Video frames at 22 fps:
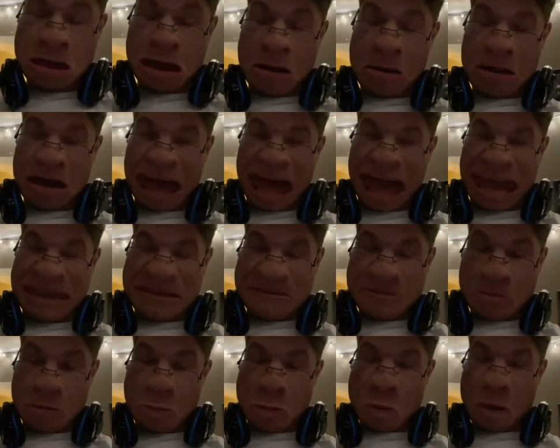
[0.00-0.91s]
Okay,
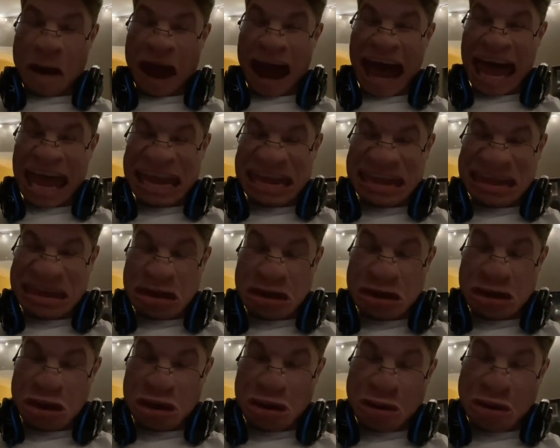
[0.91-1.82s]
why
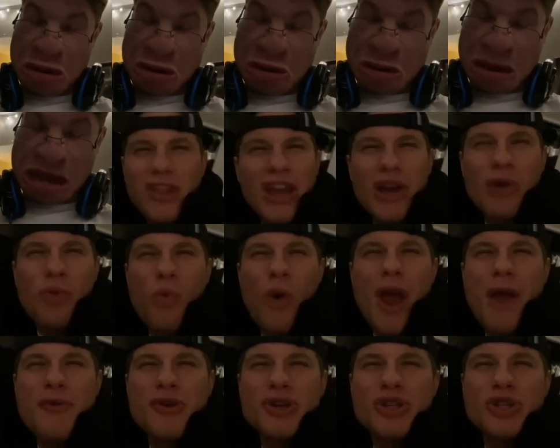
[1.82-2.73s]
you? Like,
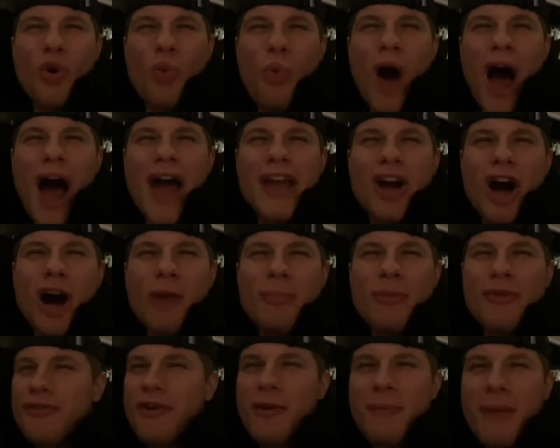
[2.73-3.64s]
where is the why
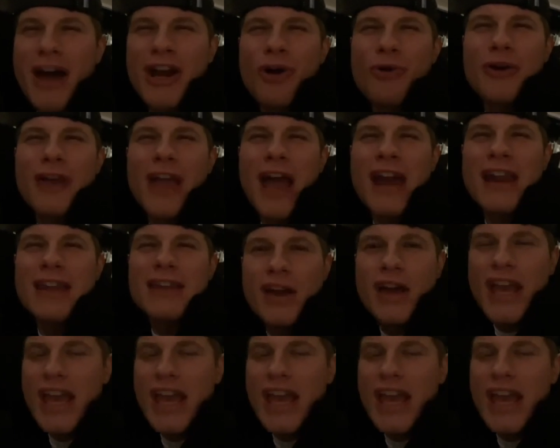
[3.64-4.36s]
coming from? I don't get it.